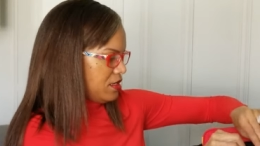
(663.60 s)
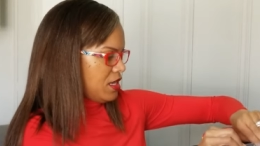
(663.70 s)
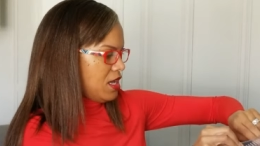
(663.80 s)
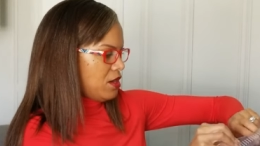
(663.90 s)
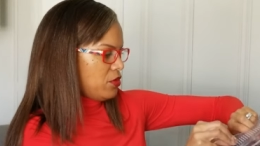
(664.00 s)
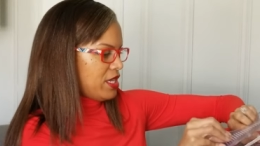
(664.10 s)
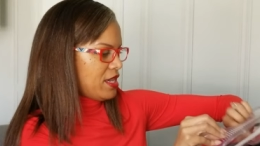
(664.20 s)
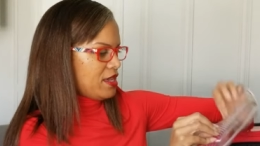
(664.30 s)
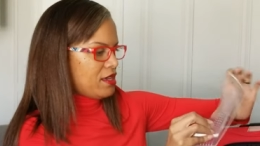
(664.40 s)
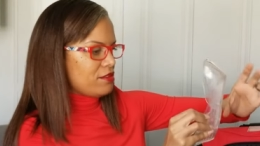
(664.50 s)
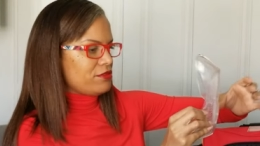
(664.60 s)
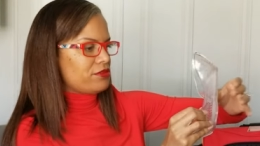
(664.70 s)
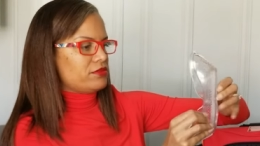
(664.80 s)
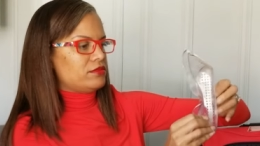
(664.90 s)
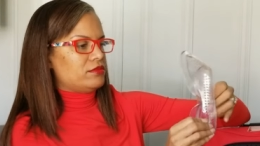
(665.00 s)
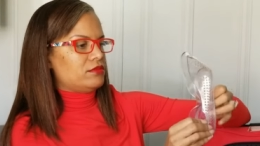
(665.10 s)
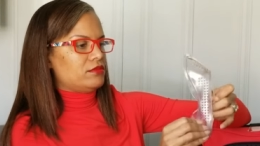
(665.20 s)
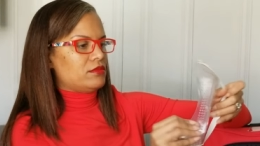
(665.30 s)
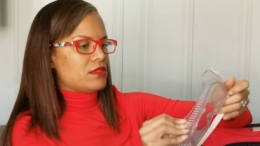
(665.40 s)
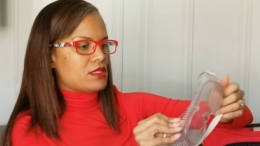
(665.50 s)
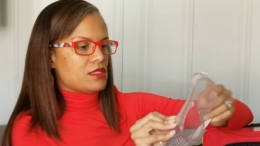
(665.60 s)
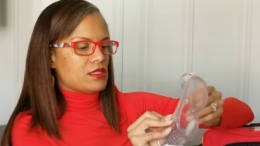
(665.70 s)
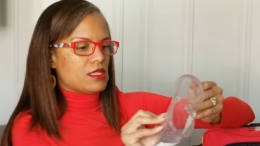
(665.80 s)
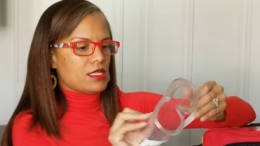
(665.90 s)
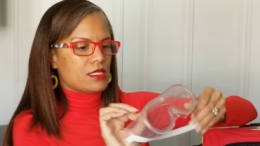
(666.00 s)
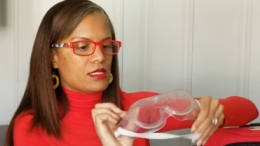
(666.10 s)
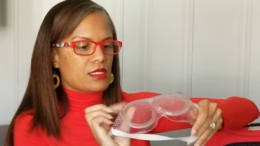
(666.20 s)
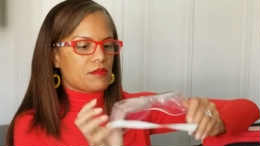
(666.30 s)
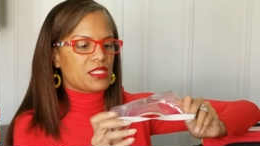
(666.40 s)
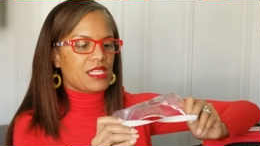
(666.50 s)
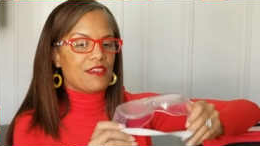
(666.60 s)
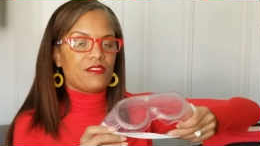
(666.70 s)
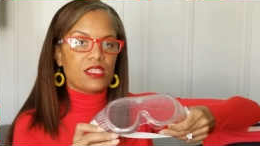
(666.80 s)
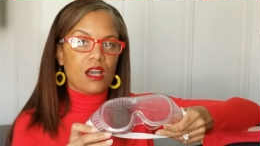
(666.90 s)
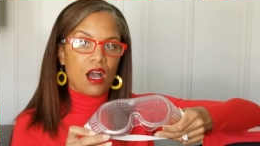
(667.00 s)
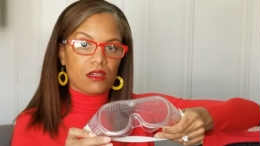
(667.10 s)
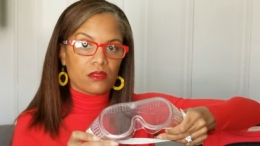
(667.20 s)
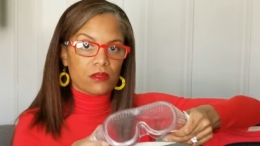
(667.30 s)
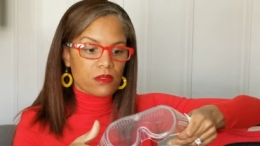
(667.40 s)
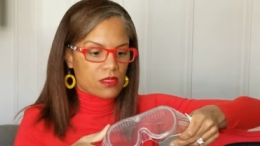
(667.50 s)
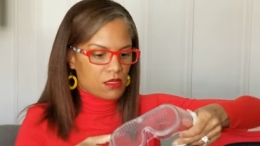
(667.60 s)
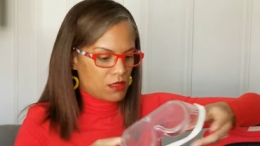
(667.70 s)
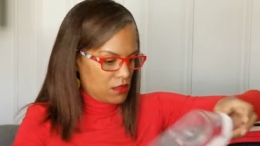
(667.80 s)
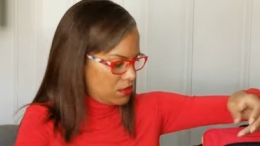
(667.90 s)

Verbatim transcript: uh, we have some safety goggles.